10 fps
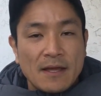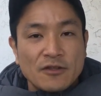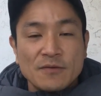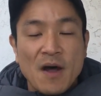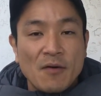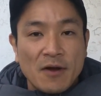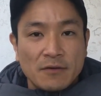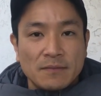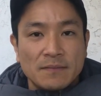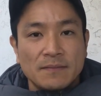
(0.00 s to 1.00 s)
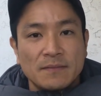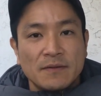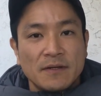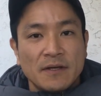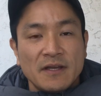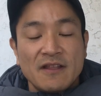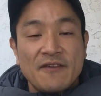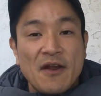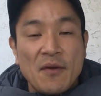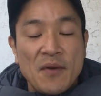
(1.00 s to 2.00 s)
Tomorrow, in a
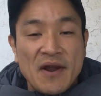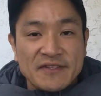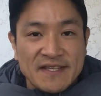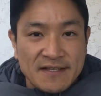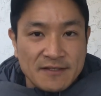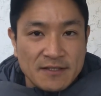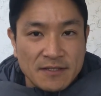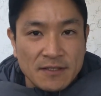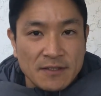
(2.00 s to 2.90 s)
very real sense,